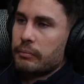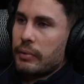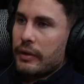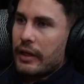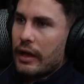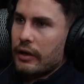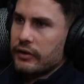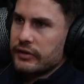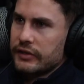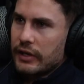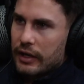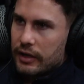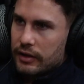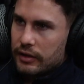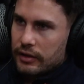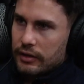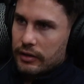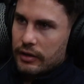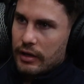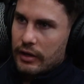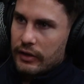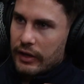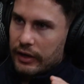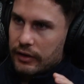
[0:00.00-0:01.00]
But that was like
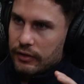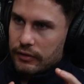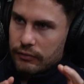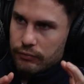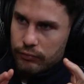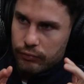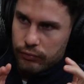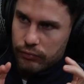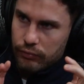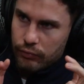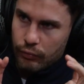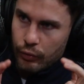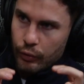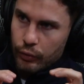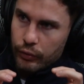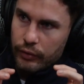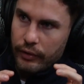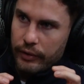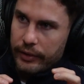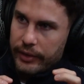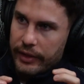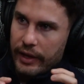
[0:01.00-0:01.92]
a rule of